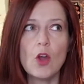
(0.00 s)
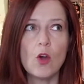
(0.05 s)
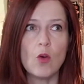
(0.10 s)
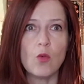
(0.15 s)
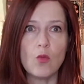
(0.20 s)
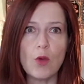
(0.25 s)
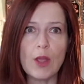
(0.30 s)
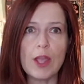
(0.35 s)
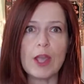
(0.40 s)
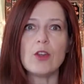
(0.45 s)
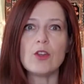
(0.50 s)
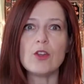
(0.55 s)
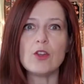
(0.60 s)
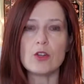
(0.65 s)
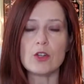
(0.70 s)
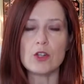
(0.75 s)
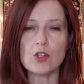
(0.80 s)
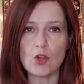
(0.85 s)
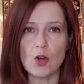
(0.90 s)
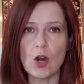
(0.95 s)
When
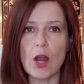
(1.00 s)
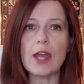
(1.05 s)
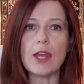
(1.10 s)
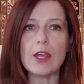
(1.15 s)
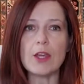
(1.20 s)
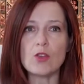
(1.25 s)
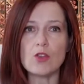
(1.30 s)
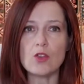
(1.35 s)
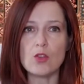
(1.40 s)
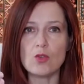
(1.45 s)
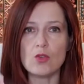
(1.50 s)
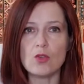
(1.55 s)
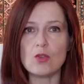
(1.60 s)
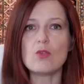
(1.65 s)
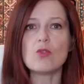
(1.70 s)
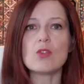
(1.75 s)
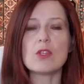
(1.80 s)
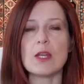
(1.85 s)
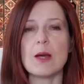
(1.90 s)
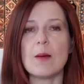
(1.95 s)
you're trying to
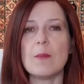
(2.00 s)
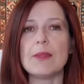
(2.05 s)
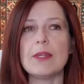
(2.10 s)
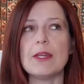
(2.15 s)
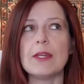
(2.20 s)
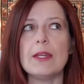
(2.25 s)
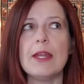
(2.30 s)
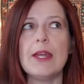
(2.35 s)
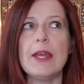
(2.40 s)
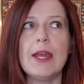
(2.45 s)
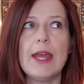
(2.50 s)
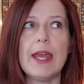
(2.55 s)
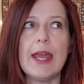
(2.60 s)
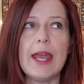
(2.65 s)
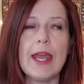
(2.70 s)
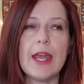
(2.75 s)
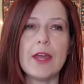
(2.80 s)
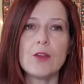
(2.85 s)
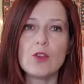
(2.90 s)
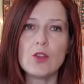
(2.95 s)
do something
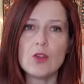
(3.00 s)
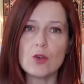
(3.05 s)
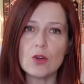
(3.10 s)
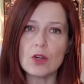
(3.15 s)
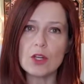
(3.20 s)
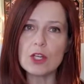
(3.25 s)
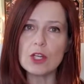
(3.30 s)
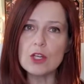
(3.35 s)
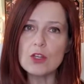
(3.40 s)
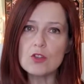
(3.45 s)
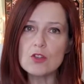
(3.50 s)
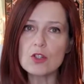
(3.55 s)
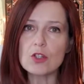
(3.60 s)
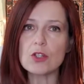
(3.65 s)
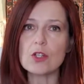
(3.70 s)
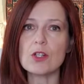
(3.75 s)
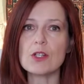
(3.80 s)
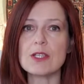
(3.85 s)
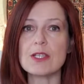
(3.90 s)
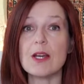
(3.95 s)
and your
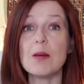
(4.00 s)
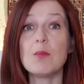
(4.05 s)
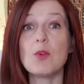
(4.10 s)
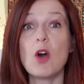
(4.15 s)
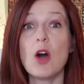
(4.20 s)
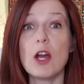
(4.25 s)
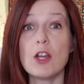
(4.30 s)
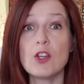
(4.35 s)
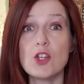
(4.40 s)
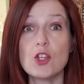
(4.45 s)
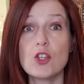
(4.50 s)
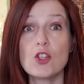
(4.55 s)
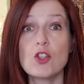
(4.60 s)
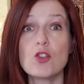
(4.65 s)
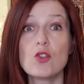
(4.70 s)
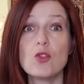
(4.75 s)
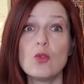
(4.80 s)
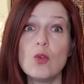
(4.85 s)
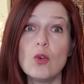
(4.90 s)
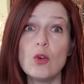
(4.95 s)
internal subconscious
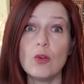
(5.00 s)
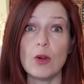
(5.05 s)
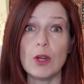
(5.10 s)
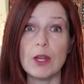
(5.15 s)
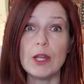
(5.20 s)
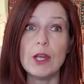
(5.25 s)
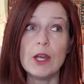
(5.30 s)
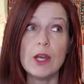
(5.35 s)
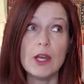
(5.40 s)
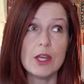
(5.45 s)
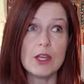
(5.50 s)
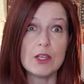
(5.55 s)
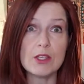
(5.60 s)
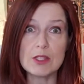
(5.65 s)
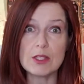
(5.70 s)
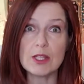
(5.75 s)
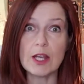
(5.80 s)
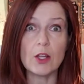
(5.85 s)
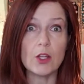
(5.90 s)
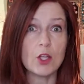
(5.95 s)
story is
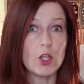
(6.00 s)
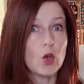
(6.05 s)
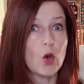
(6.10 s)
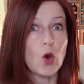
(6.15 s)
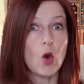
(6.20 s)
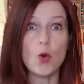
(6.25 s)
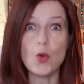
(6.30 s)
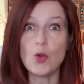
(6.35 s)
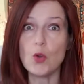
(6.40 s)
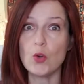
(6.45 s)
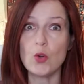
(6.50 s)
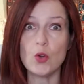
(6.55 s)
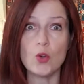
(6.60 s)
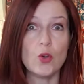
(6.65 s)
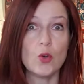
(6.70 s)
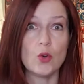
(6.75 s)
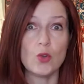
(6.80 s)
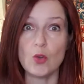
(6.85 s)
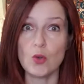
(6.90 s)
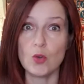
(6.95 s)
telling you, oh,
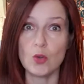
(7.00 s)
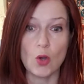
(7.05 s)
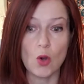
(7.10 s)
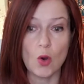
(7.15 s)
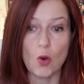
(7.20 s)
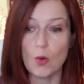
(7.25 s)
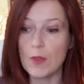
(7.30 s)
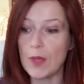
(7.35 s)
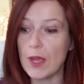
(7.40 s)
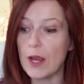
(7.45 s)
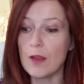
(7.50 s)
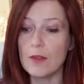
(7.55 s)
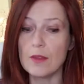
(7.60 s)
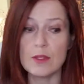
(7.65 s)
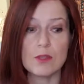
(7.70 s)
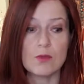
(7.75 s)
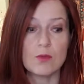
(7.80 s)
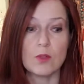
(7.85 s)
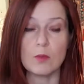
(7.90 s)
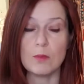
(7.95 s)
no, don't go there,
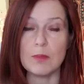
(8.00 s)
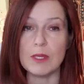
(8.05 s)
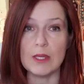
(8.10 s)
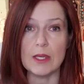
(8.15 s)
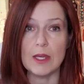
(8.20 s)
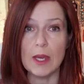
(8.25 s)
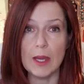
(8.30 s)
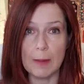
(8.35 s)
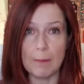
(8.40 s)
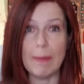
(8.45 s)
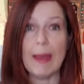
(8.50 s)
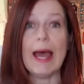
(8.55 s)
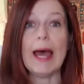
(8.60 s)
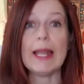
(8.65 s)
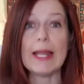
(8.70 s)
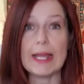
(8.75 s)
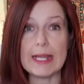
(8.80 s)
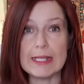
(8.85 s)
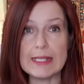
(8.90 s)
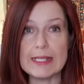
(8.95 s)
this will be bad
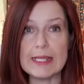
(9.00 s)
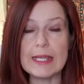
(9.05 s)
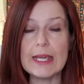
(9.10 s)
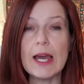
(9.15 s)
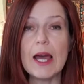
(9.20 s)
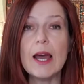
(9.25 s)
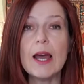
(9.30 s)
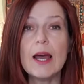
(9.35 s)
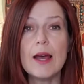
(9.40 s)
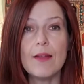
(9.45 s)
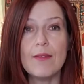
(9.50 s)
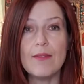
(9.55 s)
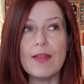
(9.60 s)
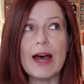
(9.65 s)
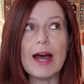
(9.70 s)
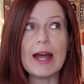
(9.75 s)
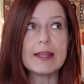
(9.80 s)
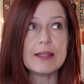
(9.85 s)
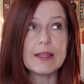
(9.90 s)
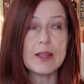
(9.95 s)
idea,
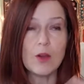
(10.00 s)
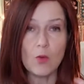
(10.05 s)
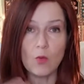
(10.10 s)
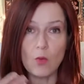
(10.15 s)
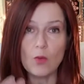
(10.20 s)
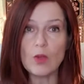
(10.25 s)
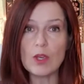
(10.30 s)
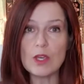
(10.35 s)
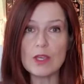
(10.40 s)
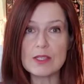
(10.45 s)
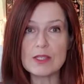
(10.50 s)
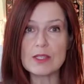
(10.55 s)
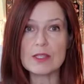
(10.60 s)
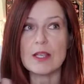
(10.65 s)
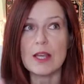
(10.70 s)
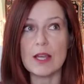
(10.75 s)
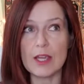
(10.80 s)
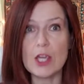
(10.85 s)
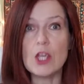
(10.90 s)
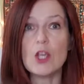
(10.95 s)
that is
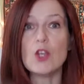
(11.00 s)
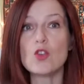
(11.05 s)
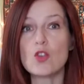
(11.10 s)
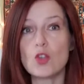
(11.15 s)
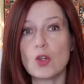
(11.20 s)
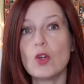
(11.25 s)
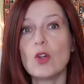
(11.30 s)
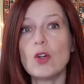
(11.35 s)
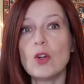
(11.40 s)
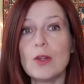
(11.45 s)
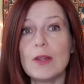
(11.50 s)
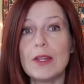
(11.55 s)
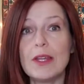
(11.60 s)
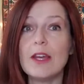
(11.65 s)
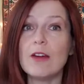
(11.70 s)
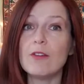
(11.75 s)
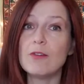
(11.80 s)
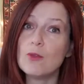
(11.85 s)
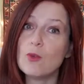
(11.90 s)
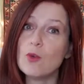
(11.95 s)
internally
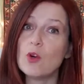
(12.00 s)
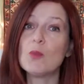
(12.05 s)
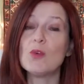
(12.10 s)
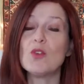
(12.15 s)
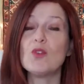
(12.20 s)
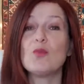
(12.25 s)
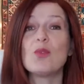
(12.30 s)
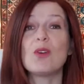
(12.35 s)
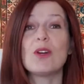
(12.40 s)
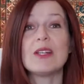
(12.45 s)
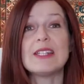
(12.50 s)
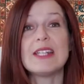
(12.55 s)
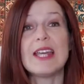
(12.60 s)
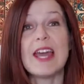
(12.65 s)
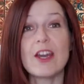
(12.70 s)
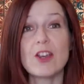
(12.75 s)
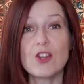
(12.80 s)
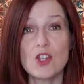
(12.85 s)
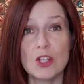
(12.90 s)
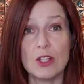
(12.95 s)
a form of
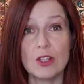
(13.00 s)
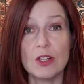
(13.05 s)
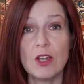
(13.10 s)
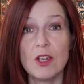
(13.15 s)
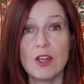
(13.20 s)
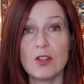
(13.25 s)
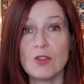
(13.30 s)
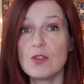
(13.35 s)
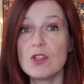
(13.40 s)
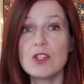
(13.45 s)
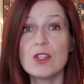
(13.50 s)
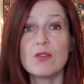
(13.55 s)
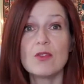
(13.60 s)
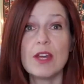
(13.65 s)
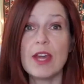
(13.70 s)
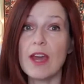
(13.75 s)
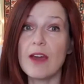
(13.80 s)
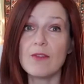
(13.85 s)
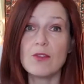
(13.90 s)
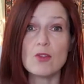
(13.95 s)
protection. The reason we
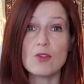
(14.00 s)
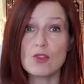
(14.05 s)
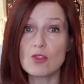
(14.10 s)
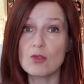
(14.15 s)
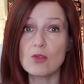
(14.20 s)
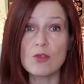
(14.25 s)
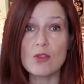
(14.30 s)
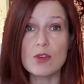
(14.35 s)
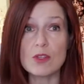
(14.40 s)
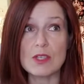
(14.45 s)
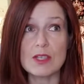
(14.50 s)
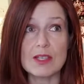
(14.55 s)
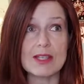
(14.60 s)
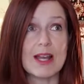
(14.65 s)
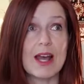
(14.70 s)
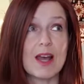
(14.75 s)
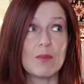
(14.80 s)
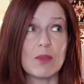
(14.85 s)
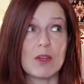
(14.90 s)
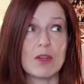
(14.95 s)
have those stories is
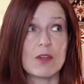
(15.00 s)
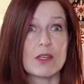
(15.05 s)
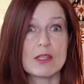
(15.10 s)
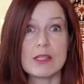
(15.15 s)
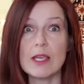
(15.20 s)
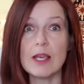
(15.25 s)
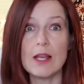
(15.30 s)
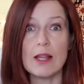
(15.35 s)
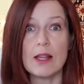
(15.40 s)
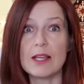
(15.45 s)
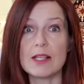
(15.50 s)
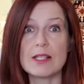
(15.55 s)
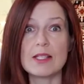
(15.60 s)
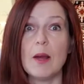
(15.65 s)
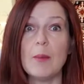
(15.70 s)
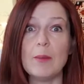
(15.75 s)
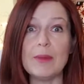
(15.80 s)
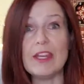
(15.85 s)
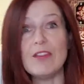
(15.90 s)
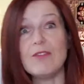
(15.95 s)
not because like
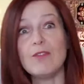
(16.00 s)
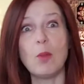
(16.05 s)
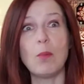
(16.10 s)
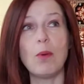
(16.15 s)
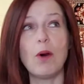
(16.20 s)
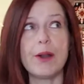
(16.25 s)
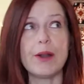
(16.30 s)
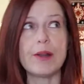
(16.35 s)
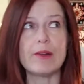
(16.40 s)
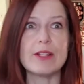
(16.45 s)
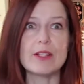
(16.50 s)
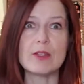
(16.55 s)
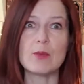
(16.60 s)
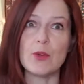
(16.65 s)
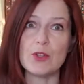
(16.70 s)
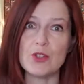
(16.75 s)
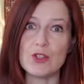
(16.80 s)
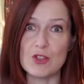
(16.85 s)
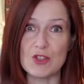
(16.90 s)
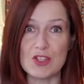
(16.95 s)
some evil part of us
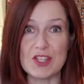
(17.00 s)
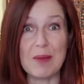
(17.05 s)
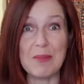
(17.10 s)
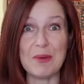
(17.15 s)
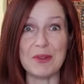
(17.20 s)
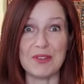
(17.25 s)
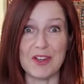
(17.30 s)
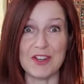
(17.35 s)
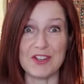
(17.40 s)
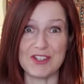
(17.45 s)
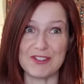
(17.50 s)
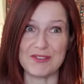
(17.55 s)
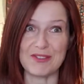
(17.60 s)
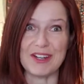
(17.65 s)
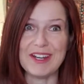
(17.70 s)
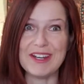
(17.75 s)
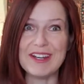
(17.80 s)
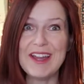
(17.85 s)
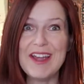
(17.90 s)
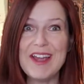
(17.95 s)
wants to sabotage us,
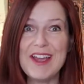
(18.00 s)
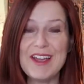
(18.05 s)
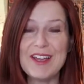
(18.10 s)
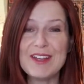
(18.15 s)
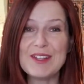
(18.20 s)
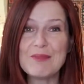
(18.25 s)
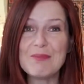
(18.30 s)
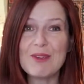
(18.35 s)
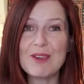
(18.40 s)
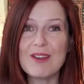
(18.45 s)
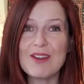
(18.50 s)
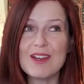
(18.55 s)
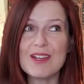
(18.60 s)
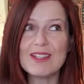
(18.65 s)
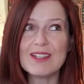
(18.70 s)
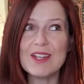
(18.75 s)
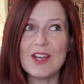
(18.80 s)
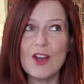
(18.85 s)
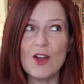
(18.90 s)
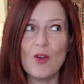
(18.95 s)
right? It's
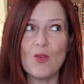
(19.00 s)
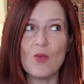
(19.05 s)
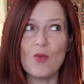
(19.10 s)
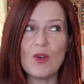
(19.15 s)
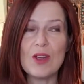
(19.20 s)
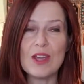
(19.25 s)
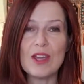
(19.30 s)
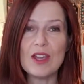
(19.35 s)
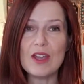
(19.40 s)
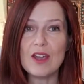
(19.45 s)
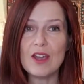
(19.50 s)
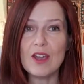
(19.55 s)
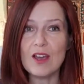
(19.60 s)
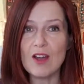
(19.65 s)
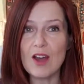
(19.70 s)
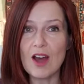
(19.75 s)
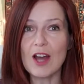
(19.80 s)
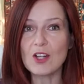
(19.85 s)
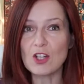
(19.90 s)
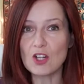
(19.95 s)
because we
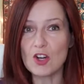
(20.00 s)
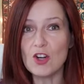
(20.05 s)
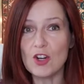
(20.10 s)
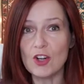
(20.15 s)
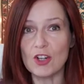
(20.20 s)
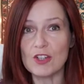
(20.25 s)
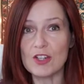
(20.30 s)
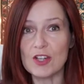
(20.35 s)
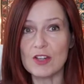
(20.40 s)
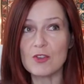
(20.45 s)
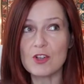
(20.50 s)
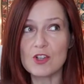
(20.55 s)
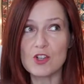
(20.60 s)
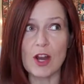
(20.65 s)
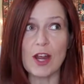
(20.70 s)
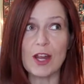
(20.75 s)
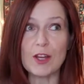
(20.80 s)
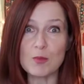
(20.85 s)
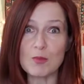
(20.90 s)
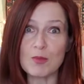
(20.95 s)
got hurt and we're
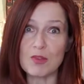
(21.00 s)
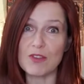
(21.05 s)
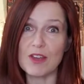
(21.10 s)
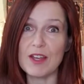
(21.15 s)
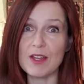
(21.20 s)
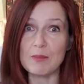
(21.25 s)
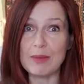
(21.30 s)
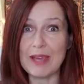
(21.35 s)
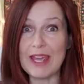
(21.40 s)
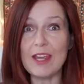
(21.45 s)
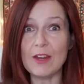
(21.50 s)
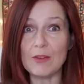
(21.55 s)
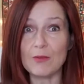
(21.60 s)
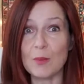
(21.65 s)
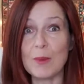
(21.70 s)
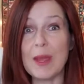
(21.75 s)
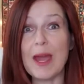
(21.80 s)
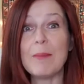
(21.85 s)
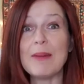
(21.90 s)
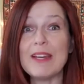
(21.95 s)
trying to prevent pain
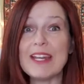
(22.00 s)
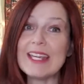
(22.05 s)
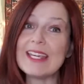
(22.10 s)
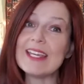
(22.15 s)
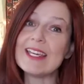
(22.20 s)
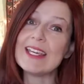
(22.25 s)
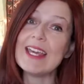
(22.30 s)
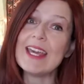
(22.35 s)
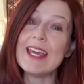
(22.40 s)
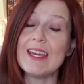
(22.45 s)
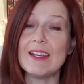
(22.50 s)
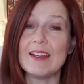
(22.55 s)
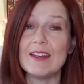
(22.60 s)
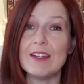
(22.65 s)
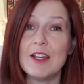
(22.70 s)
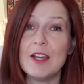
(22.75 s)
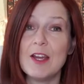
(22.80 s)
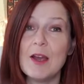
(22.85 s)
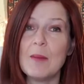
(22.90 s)
from happening again.